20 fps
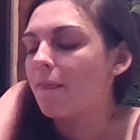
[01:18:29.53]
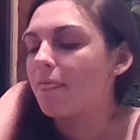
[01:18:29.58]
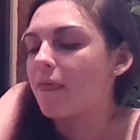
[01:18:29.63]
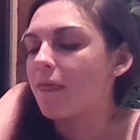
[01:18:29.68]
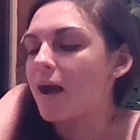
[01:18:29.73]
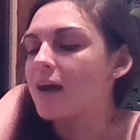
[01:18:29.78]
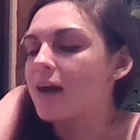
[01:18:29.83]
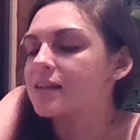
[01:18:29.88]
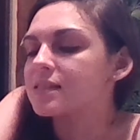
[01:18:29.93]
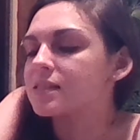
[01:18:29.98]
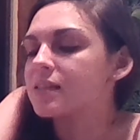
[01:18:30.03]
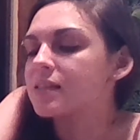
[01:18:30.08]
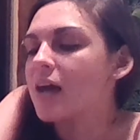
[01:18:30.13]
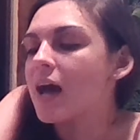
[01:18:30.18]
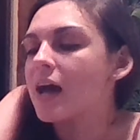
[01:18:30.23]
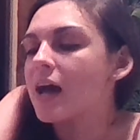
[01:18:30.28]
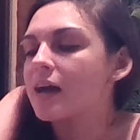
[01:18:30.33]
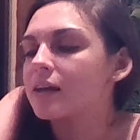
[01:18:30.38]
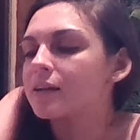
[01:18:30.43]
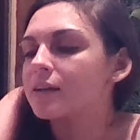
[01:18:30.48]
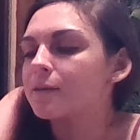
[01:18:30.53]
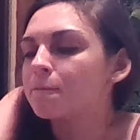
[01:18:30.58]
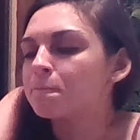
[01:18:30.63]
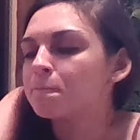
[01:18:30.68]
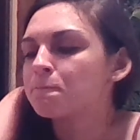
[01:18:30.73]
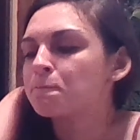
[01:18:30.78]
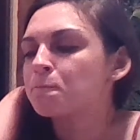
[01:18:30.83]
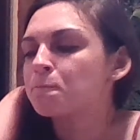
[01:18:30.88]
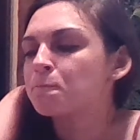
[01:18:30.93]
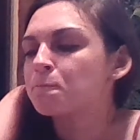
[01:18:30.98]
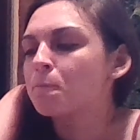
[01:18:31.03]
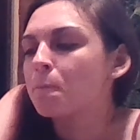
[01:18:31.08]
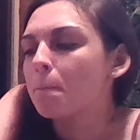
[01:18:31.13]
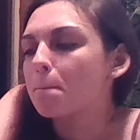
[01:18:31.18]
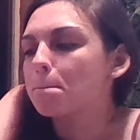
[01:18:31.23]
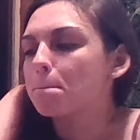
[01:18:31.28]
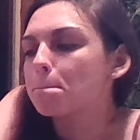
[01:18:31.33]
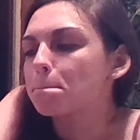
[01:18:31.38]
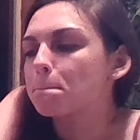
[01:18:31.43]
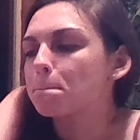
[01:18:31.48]
there is someone
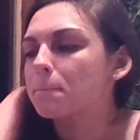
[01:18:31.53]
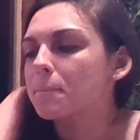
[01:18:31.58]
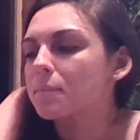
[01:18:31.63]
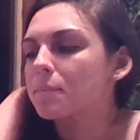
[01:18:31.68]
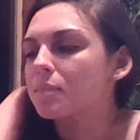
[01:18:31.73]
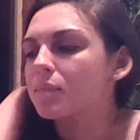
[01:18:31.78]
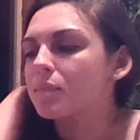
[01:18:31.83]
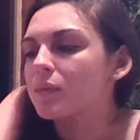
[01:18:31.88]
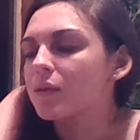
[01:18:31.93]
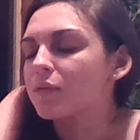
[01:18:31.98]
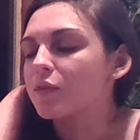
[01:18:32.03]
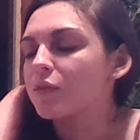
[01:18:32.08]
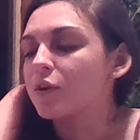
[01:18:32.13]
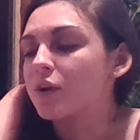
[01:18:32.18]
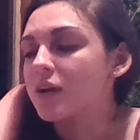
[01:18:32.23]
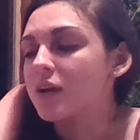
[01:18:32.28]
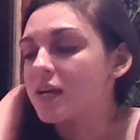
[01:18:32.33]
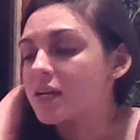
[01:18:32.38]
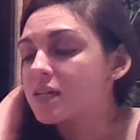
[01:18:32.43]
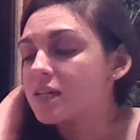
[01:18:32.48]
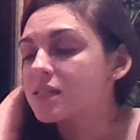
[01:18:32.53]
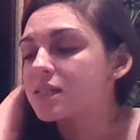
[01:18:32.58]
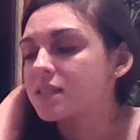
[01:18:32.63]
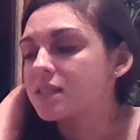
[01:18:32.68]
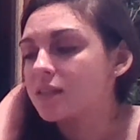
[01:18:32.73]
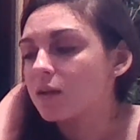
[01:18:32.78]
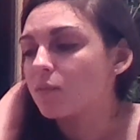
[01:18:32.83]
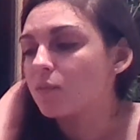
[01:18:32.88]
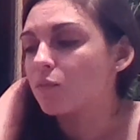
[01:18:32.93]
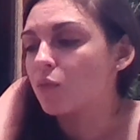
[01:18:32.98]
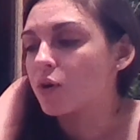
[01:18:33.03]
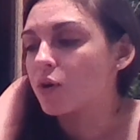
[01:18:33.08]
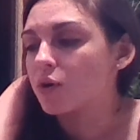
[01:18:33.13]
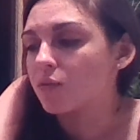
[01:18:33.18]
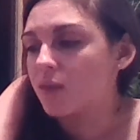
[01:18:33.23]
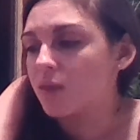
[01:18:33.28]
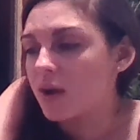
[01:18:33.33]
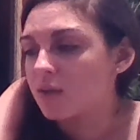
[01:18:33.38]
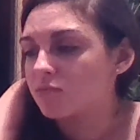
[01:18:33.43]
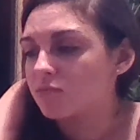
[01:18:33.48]
around you who is making an
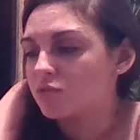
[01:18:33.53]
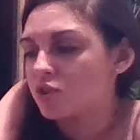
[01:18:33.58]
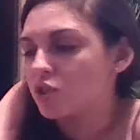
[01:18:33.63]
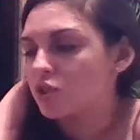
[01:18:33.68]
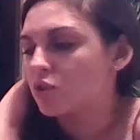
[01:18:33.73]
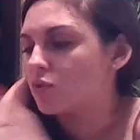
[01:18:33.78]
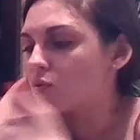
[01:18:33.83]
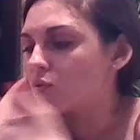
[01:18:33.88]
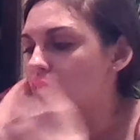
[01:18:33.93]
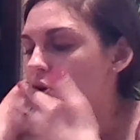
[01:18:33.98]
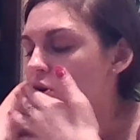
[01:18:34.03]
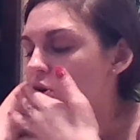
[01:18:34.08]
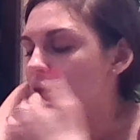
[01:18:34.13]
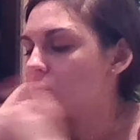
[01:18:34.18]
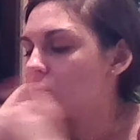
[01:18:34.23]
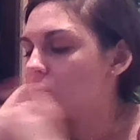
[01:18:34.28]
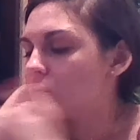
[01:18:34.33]
immature offer.